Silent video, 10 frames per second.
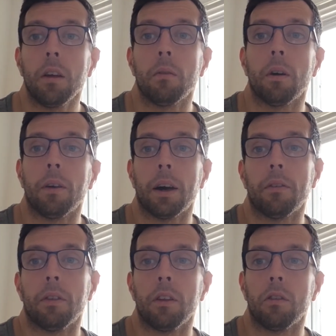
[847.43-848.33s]
where we have
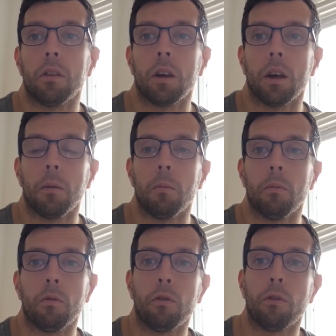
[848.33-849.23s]
this
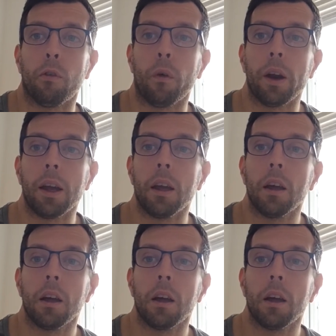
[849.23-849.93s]
free,